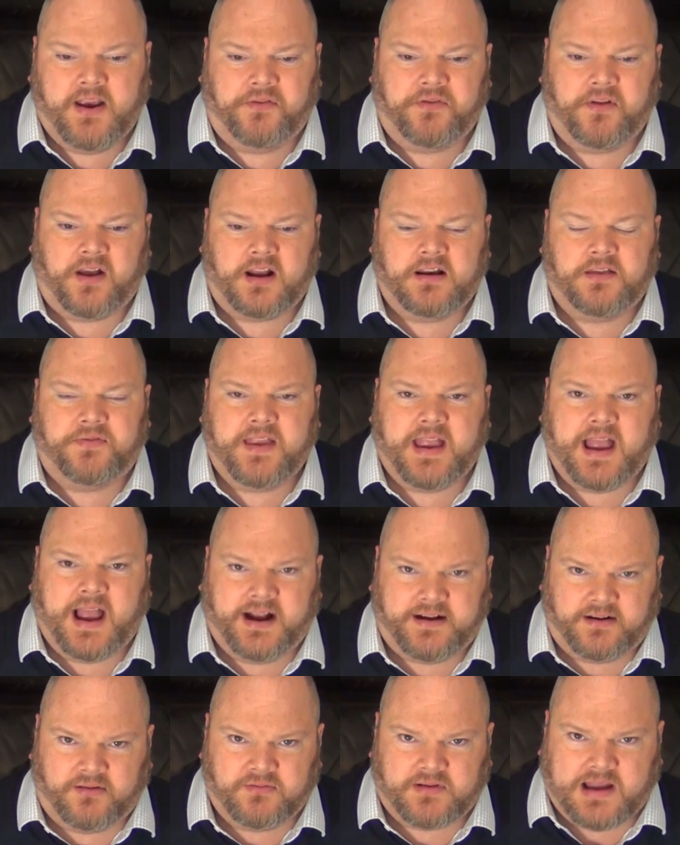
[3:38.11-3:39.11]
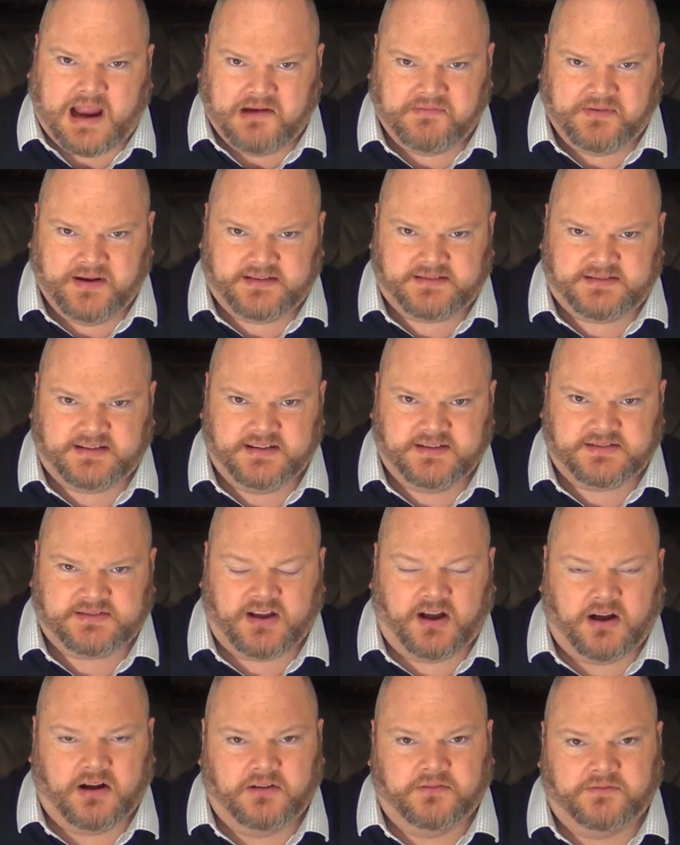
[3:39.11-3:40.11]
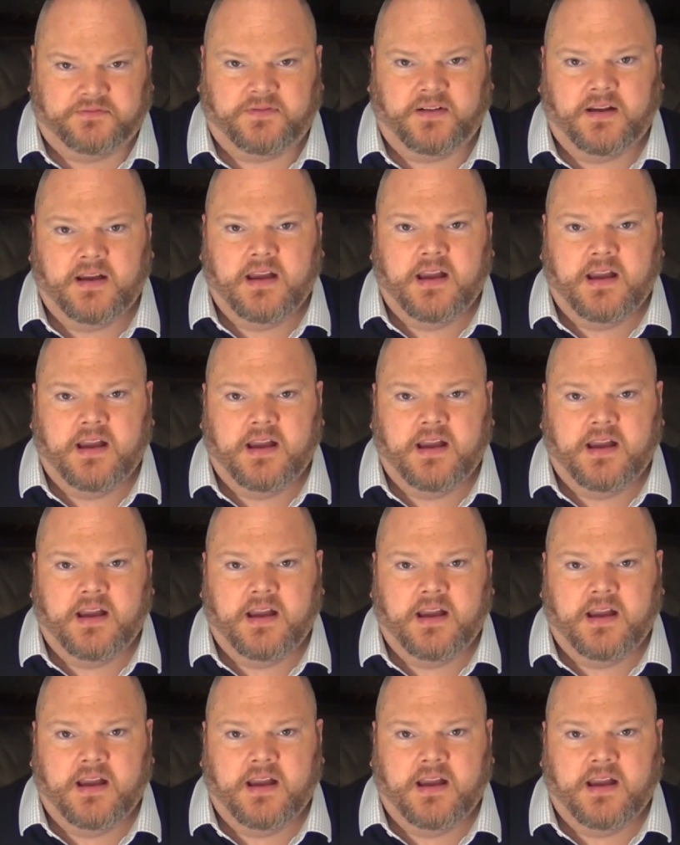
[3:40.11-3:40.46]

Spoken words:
on the kind of the adult characters of